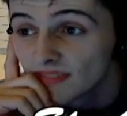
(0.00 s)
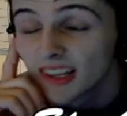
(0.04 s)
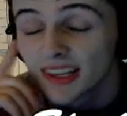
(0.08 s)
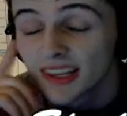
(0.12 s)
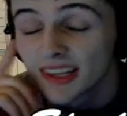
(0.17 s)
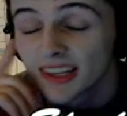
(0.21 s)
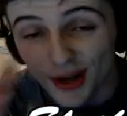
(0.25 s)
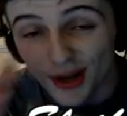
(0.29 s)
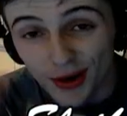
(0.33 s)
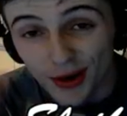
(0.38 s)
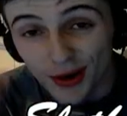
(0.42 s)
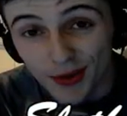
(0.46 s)

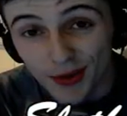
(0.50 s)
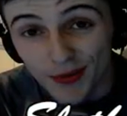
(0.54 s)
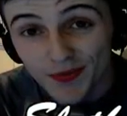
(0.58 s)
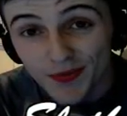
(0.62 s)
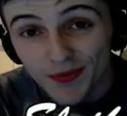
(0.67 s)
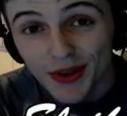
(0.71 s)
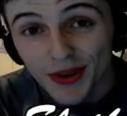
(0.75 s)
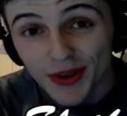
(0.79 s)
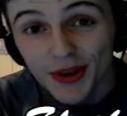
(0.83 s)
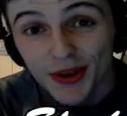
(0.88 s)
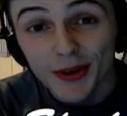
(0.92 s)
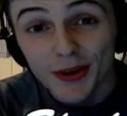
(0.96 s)
So,
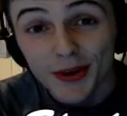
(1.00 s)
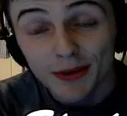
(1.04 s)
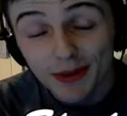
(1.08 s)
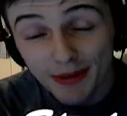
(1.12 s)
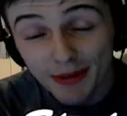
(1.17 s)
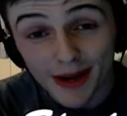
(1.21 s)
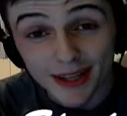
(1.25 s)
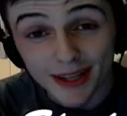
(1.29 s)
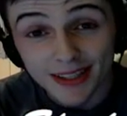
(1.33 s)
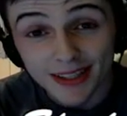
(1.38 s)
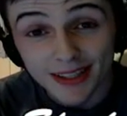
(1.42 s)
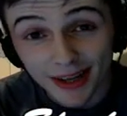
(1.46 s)

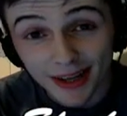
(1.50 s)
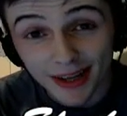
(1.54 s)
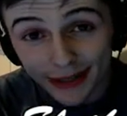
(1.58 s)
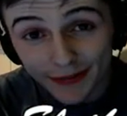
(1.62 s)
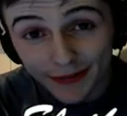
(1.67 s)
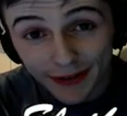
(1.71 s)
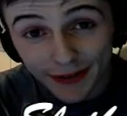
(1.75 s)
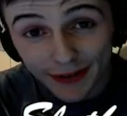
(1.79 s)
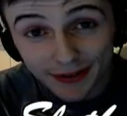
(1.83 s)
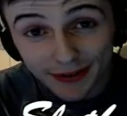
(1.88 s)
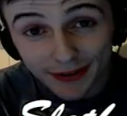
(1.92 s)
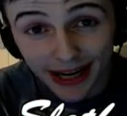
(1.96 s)
remember to like,
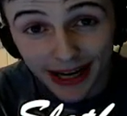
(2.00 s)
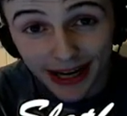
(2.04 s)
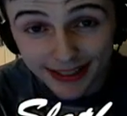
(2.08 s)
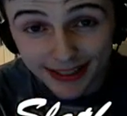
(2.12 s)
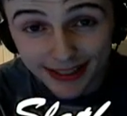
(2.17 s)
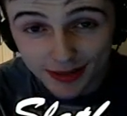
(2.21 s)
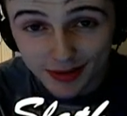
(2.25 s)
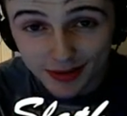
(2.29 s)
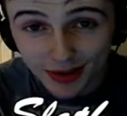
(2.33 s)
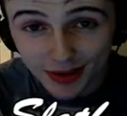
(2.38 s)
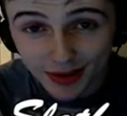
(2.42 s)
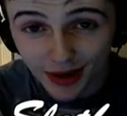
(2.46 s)
favourite, and
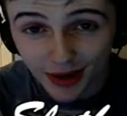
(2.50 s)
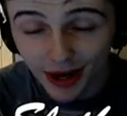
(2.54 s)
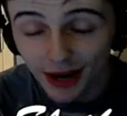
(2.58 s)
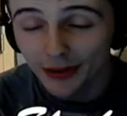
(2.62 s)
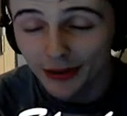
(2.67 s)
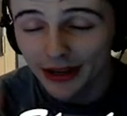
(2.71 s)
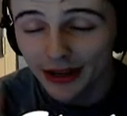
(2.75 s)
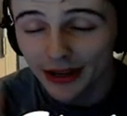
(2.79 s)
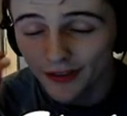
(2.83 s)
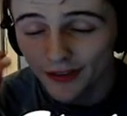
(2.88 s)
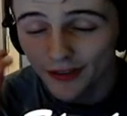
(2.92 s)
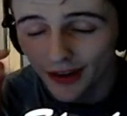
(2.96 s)
subscribe
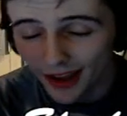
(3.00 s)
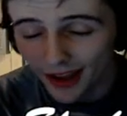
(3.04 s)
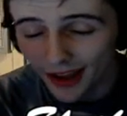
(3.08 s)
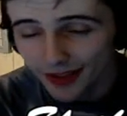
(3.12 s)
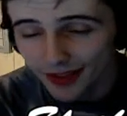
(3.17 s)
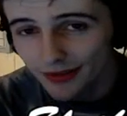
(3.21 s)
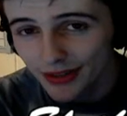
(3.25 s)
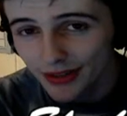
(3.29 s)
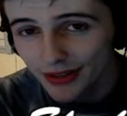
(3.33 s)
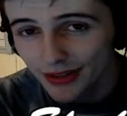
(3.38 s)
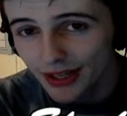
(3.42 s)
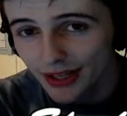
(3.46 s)
if you like the
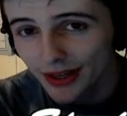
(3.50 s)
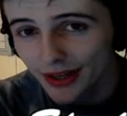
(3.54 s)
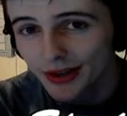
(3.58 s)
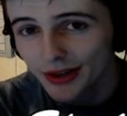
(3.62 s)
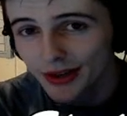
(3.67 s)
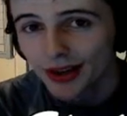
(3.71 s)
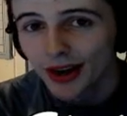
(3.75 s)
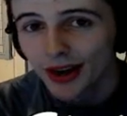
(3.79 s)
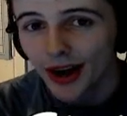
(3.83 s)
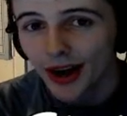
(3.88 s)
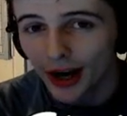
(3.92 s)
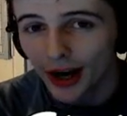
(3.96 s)
video.
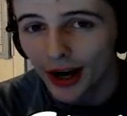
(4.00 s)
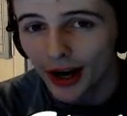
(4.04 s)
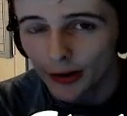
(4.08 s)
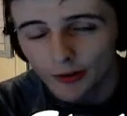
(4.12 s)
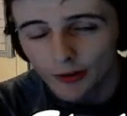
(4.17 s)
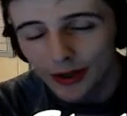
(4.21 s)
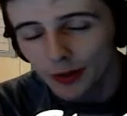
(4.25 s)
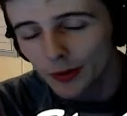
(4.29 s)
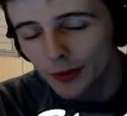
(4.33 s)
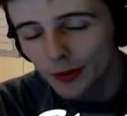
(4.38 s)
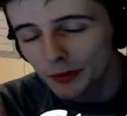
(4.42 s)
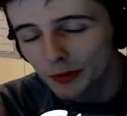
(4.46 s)
I
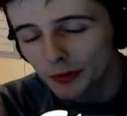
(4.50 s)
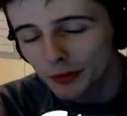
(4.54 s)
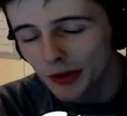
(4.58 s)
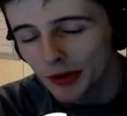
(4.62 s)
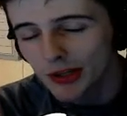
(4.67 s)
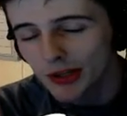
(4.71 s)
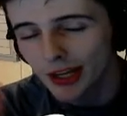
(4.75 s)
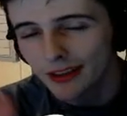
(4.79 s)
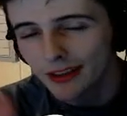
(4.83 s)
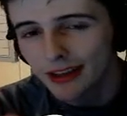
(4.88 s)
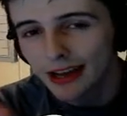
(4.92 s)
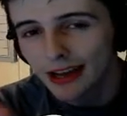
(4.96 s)
really would
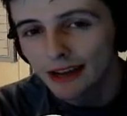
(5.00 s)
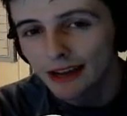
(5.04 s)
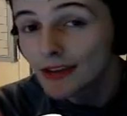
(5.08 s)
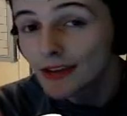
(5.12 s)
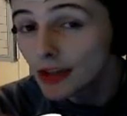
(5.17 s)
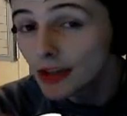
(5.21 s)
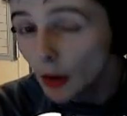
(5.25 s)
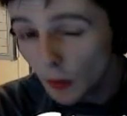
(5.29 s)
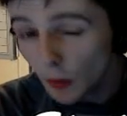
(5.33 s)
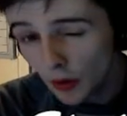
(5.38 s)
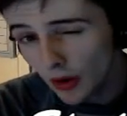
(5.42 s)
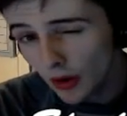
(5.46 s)
appreciate that. If you
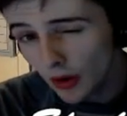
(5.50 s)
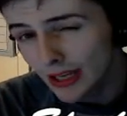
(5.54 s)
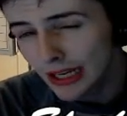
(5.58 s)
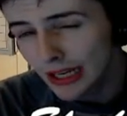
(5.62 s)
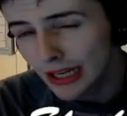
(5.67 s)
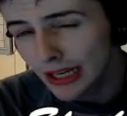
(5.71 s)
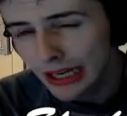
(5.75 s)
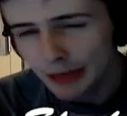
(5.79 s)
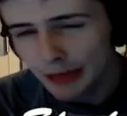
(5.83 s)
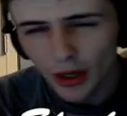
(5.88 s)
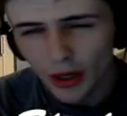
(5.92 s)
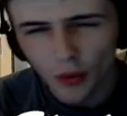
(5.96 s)
don't like it,
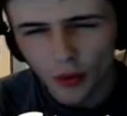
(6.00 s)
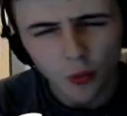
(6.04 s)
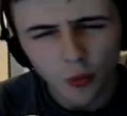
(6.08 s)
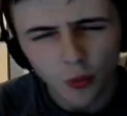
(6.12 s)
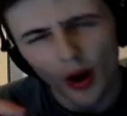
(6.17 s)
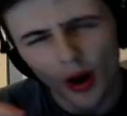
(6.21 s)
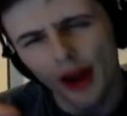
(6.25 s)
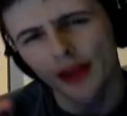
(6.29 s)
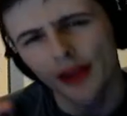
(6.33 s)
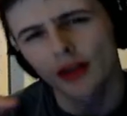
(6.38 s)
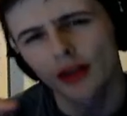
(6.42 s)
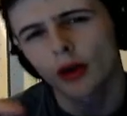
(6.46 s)
let me know
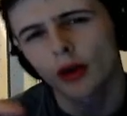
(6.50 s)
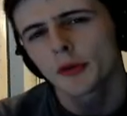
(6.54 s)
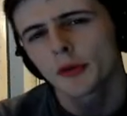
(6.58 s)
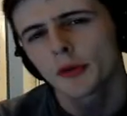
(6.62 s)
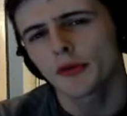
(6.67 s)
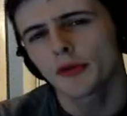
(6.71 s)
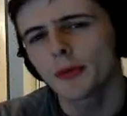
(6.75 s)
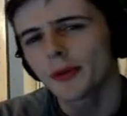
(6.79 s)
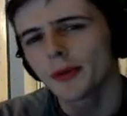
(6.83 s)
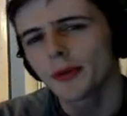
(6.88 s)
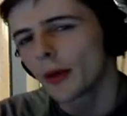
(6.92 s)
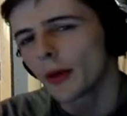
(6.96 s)
why in the comments
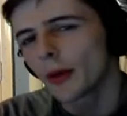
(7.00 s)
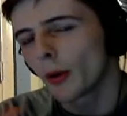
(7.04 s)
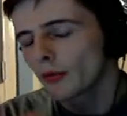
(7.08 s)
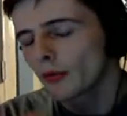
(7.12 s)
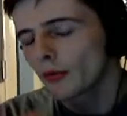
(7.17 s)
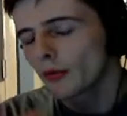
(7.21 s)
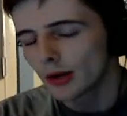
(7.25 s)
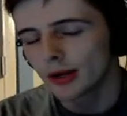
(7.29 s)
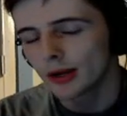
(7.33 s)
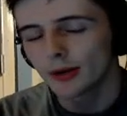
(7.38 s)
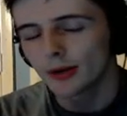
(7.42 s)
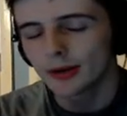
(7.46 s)
field below. I
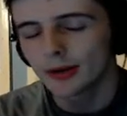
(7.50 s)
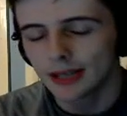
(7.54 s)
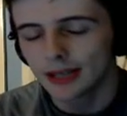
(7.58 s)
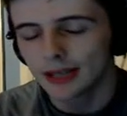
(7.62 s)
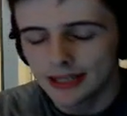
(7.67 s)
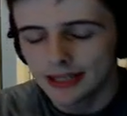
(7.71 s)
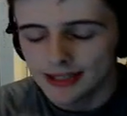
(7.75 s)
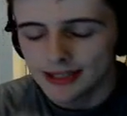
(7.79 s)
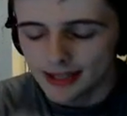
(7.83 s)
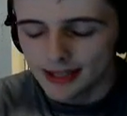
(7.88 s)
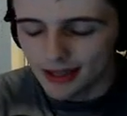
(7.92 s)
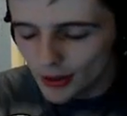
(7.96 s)
really
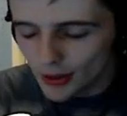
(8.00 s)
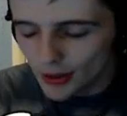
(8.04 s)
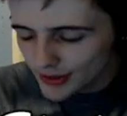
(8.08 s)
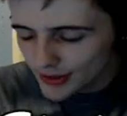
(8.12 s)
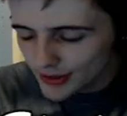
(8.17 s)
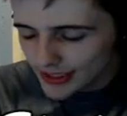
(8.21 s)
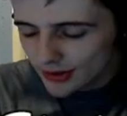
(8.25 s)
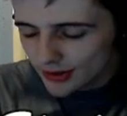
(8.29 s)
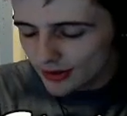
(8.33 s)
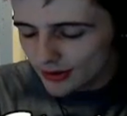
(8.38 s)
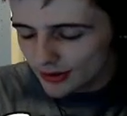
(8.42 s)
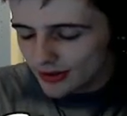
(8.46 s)
need to know
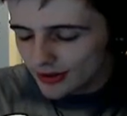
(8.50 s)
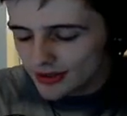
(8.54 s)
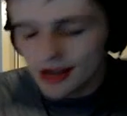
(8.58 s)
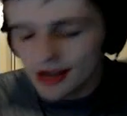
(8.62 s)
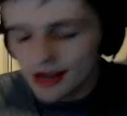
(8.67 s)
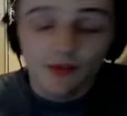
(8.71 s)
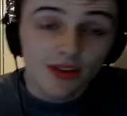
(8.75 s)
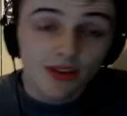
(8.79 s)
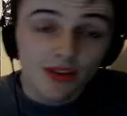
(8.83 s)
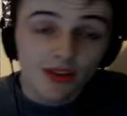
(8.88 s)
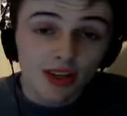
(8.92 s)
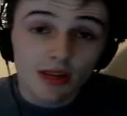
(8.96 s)
this sort of
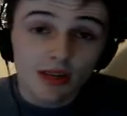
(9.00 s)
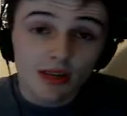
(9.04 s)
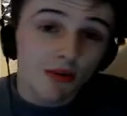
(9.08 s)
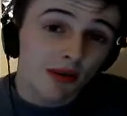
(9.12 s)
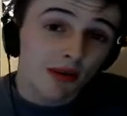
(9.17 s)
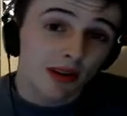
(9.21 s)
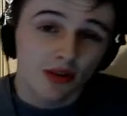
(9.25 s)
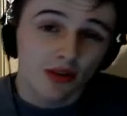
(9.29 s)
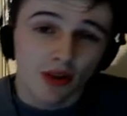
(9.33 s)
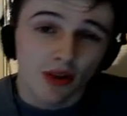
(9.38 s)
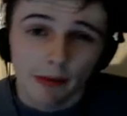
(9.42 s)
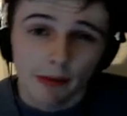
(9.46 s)
stuff just so I
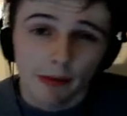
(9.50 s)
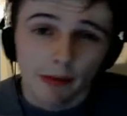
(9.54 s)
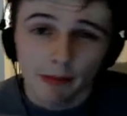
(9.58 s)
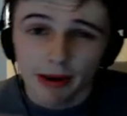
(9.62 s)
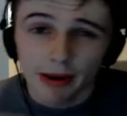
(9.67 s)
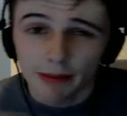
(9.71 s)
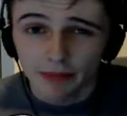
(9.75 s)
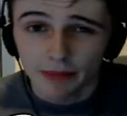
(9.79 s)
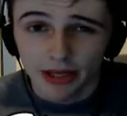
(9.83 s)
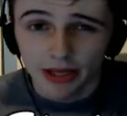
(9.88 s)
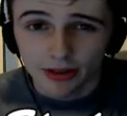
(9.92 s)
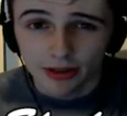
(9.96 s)
can try and
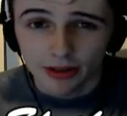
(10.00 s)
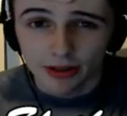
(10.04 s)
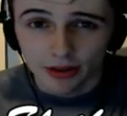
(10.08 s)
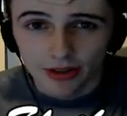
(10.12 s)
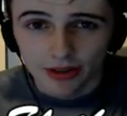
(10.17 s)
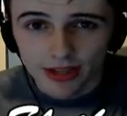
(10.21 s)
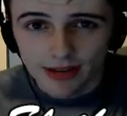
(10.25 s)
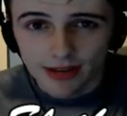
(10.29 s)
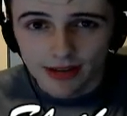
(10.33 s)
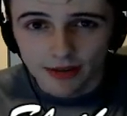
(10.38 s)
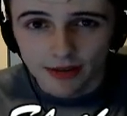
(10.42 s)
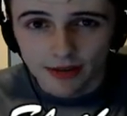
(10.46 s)
make better
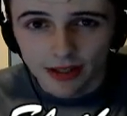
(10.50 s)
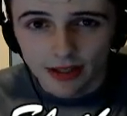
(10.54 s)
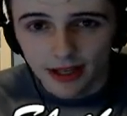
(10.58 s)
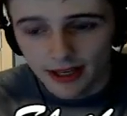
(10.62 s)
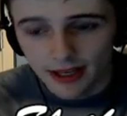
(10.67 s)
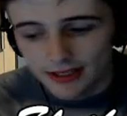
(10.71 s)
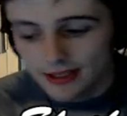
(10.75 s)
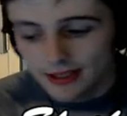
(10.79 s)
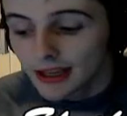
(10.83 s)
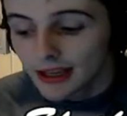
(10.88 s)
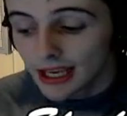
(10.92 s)
content for you guys.